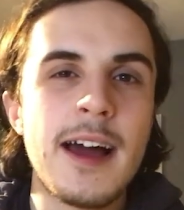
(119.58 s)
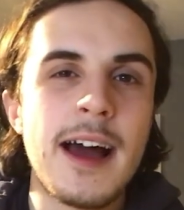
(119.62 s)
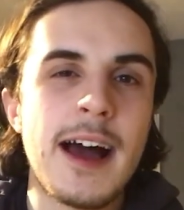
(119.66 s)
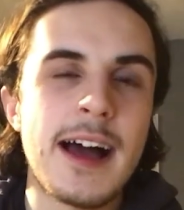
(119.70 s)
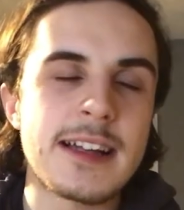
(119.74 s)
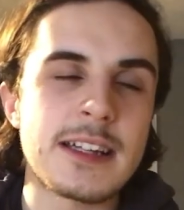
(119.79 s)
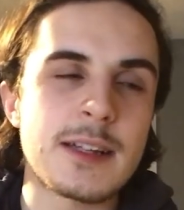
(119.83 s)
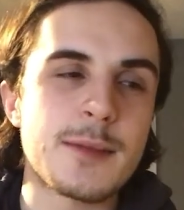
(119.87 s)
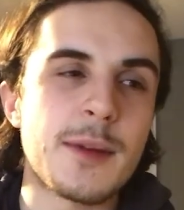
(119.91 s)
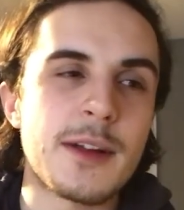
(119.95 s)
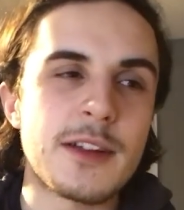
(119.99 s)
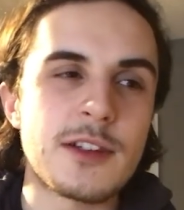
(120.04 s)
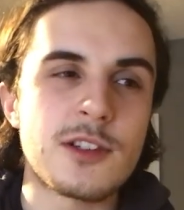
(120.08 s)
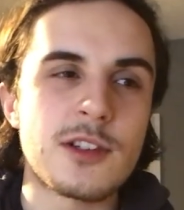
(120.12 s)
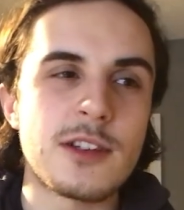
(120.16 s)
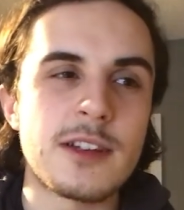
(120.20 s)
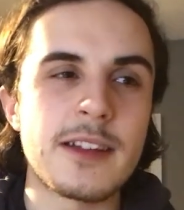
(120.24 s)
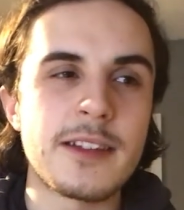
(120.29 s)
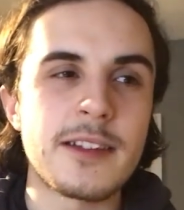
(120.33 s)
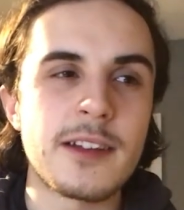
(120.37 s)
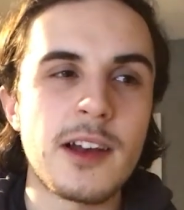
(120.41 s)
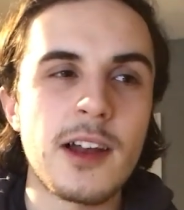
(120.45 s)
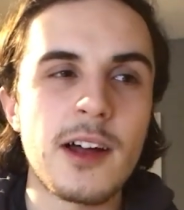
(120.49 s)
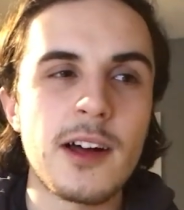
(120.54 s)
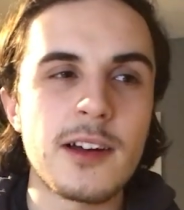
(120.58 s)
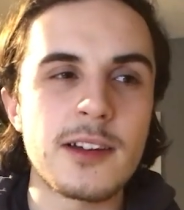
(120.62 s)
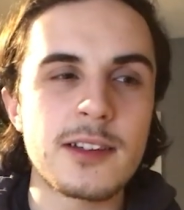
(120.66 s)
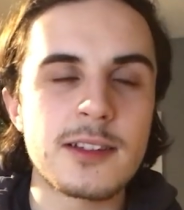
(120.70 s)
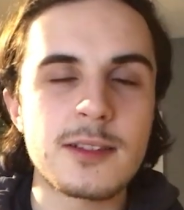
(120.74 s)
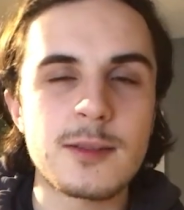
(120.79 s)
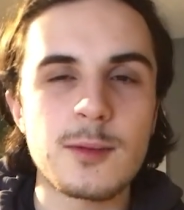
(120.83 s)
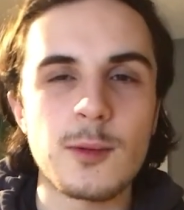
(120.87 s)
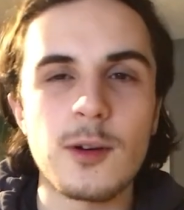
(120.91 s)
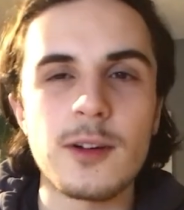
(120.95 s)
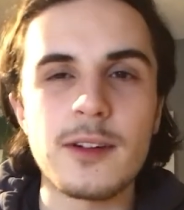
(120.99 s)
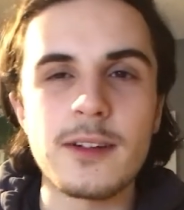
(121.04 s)
as I mentioned in the
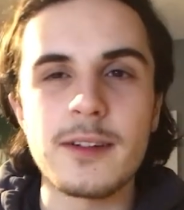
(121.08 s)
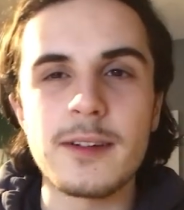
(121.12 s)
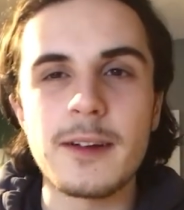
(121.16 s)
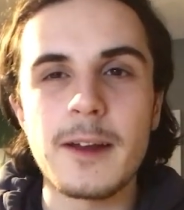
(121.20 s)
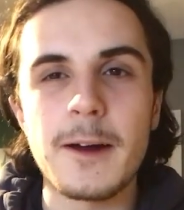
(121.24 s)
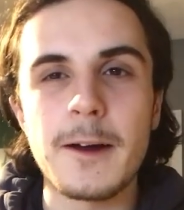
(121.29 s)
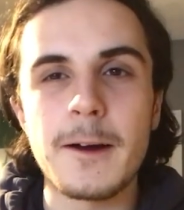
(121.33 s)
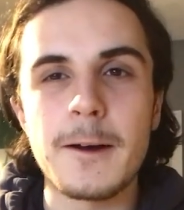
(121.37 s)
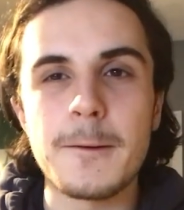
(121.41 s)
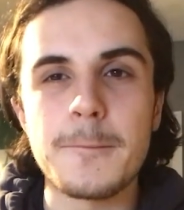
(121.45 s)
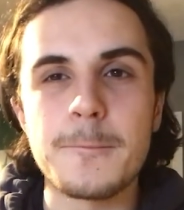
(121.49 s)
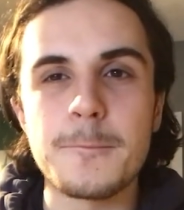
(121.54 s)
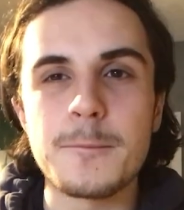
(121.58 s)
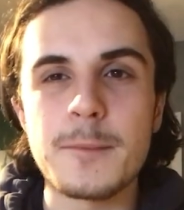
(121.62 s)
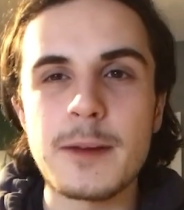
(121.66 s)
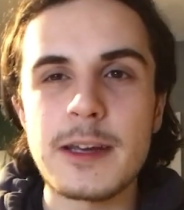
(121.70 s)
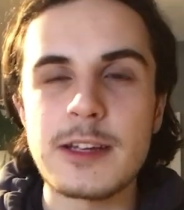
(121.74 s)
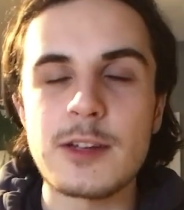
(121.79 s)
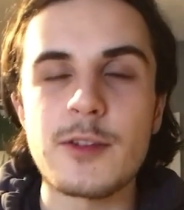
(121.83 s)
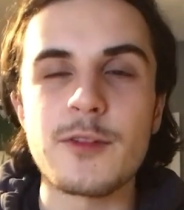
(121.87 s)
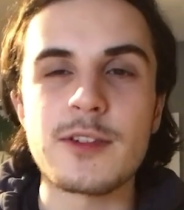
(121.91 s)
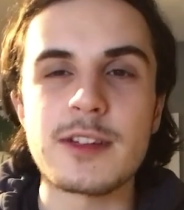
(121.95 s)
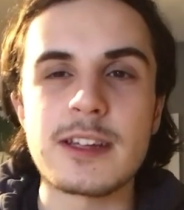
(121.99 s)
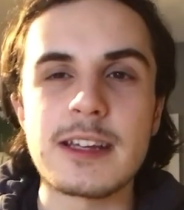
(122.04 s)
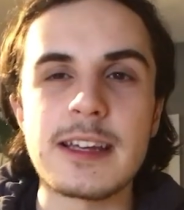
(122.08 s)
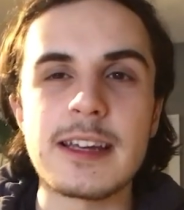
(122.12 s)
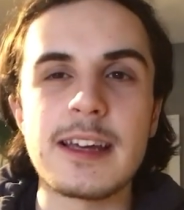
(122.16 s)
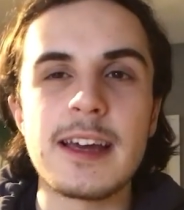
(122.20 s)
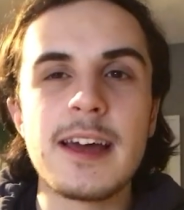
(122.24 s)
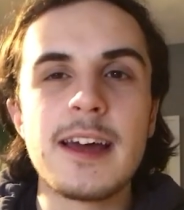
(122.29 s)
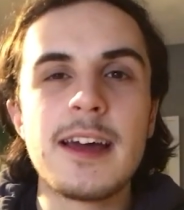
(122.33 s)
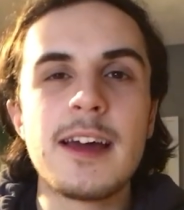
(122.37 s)
last one, he's obviously